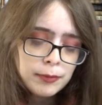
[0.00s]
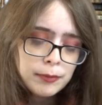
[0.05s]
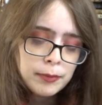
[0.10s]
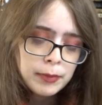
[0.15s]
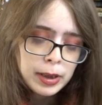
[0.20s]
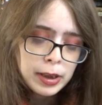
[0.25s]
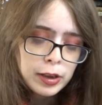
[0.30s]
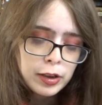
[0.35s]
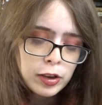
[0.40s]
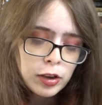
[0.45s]

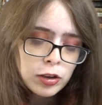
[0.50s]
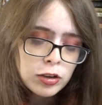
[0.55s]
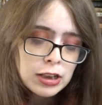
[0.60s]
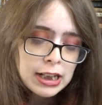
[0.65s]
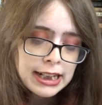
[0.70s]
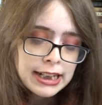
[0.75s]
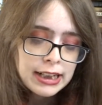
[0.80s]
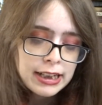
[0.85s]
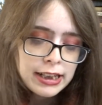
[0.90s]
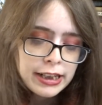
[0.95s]
You're
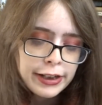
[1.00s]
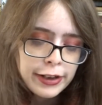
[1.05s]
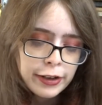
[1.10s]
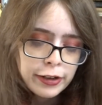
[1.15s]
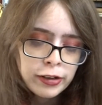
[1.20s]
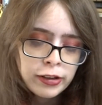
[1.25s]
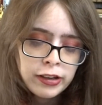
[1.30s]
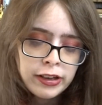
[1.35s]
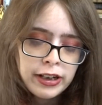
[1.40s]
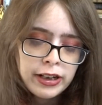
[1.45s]
right, he
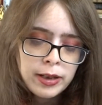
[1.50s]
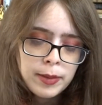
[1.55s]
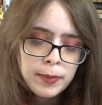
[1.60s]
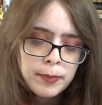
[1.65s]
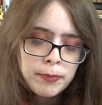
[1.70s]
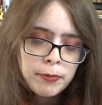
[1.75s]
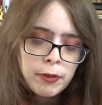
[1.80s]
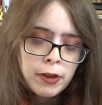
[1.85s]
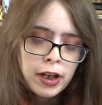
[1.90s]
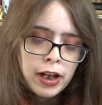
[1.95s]
agreed.
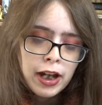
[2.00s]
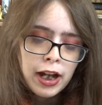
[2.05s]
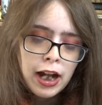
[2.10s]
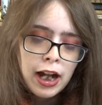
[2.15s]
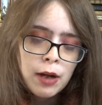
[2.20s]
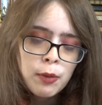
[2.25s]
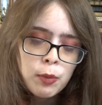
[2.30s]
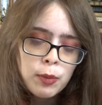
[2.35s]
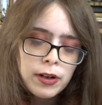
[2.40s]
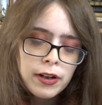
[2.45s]
"I
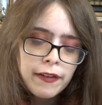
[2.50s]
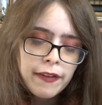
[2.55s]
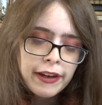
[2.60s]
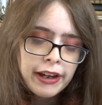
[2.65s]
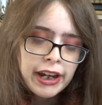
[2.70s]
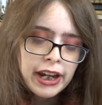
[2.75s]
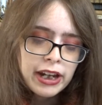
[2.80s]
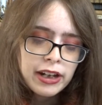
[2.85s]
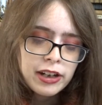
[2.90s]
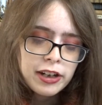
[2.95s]
wanted the
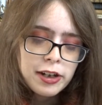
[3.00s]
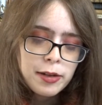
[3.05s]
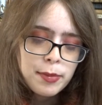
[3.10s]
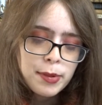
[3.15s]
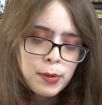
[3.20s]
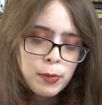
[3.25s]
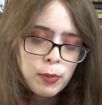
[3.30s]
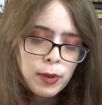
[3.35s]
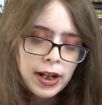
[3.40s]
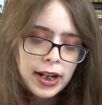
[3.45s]
candy to be
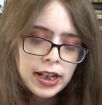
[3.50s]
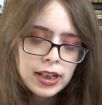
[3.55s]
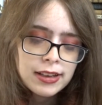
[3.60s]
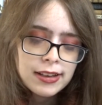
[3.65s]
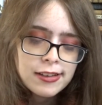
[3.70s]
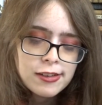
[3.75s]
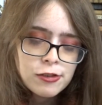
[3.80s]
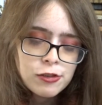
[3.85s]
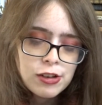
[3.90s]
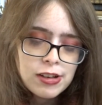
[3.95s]
white because
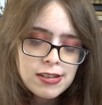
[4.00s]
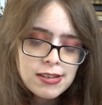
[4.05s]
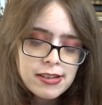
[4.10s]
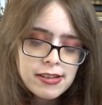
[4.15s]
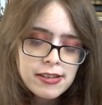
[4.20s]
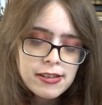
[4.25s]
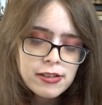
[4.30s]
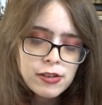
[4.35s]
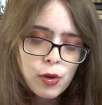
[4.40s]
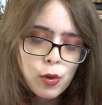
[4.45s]
Jesus
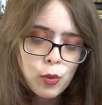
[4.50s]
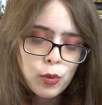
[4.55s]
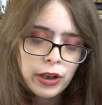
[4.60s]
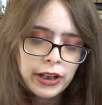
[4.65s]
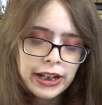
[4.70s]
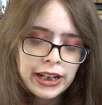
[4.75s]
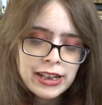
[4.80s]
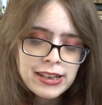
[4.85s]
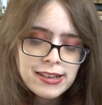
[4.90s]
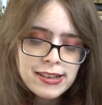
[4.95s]
is holy
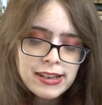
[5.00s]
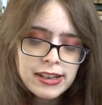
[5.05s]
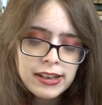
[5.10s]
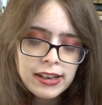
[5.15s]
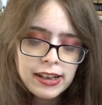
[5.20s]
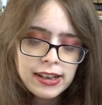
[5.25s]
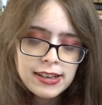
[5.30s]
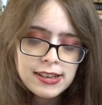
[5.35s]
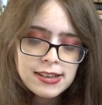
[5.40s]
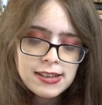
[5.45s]
and
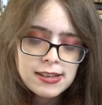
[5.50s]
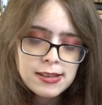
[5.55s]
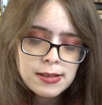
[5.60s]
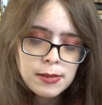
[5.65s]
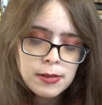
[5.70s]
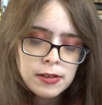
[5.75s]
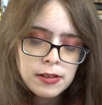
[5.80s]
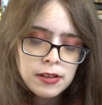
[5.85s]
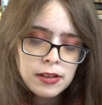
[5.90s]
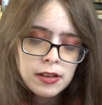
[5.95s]
sinless.
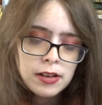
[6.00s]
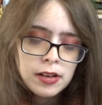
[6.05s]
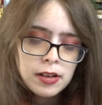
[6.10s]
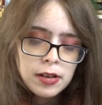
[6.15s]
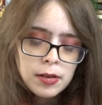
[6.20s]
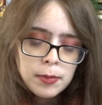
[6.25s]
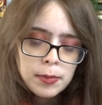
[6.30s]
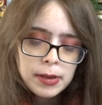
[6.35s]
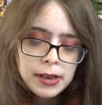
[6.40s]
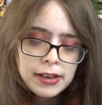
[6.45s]

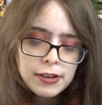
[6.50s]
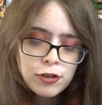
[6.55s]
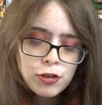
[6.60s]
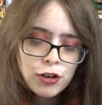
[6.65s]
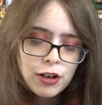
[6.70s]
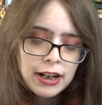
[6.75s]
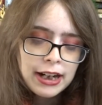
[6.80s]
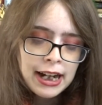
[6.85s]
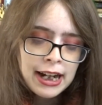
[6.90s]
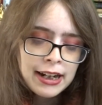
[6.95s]
Let's try
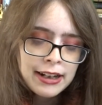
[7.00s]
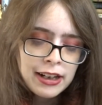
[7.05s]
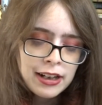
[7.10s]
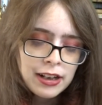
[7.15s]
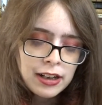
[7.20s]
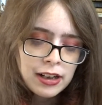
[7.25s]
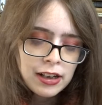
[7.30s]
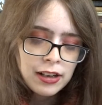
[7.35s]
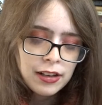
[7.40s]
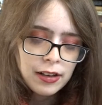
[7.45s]
adding a
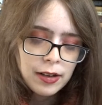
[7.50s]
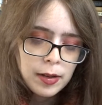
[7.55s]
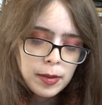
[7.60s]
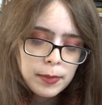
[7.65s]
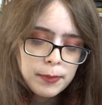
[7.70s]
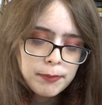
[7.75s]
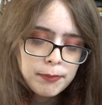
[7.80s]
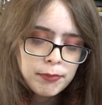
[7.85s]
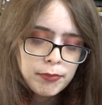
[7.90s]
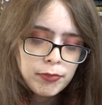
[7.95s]
color."
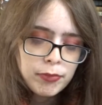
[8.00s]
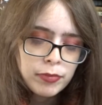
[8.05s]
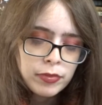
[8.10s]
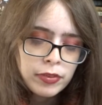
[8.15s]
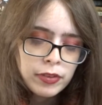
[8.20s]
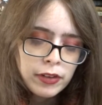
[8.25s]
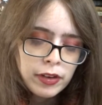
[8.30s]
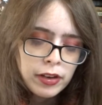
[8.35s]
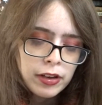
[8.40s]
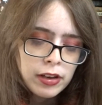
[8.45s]

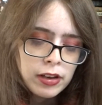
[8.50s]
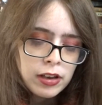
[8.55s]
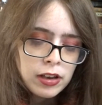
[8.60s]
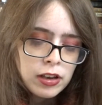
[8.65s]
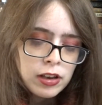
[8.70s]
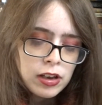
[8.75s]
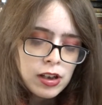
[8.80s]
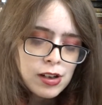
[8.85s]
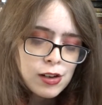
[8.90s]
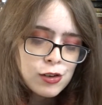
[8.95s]

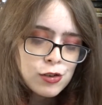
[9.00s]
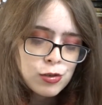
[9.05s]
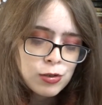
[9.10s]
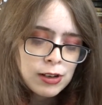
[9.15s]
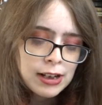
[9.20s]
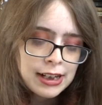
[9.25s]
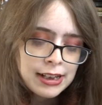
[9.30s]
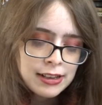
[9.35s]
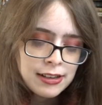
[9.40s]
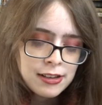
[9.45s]
"Use
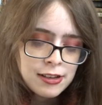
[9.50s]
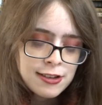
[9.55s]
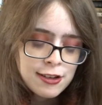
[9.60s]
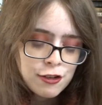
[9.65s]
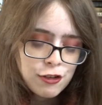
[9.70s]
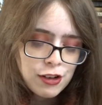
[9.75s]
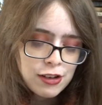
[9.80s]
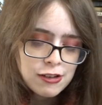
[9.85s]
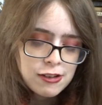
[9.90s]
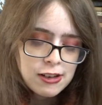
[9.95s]
red,"
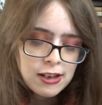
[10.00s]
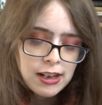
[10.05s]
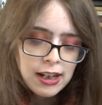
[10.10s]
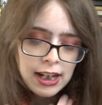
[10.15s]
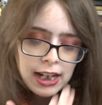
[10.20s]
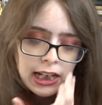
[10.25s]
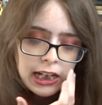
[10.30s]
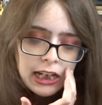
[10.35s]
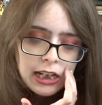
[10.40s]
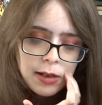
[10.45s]
suggested
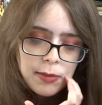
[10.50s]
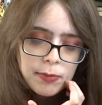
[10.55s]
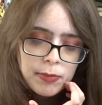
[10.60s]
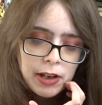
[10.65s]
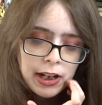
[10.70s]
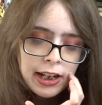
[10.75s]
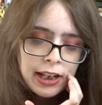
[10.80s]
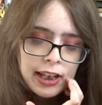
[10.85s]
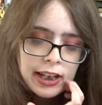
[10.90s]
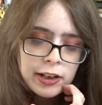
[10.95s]
Katie. "I
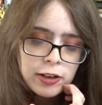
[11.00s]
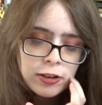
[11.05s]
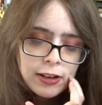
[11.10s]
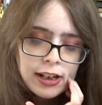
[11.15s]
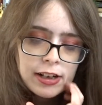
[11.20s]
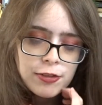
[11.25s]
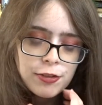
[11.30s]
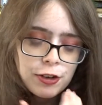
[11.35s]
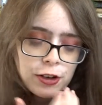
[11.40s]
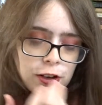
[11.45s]
like red
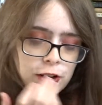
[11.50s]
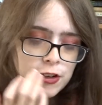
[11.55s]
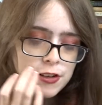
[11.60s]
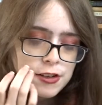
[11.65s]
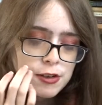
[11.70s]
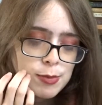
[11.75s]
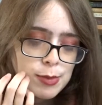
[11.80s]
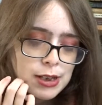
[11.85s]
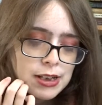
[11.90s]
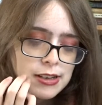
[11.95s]
for
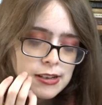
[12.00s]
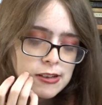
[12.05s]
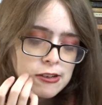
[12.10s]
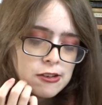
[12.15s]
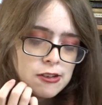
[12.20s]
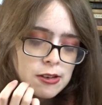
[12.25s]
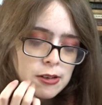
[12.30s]
Christmas."